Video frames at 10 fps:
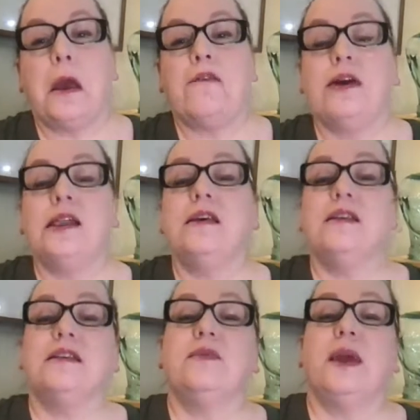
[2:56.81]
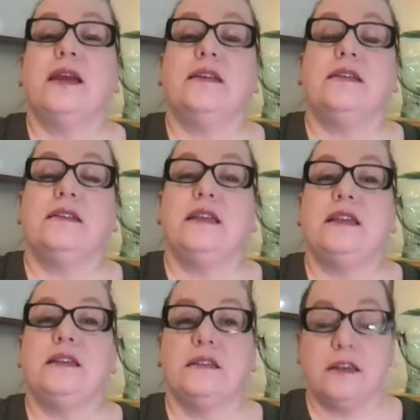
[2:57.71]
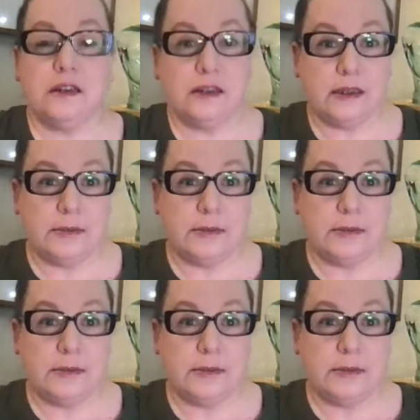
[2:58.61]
If I look this way, I can see things clearly.